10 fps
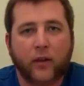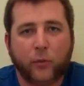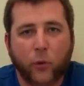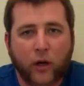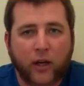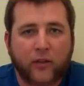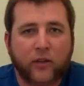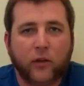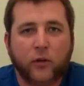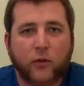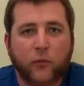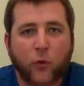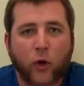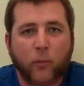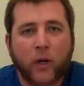its working solution
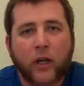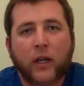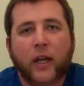form,